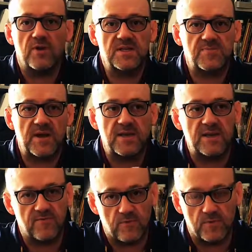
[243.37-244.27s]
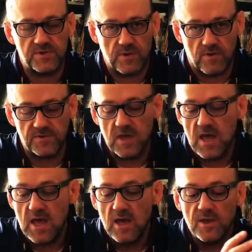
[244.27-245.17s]
and expecting different results.
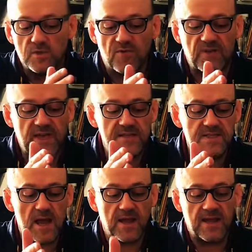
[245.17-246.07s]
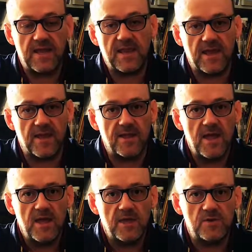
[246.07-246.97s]
So if a kid's not getting it,
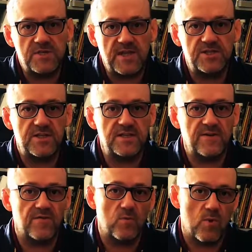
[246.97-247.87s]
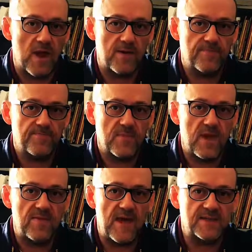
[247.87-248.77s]
you teach it a different way.
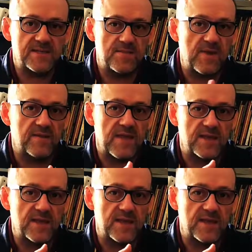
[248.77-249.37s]
And that's the big thing,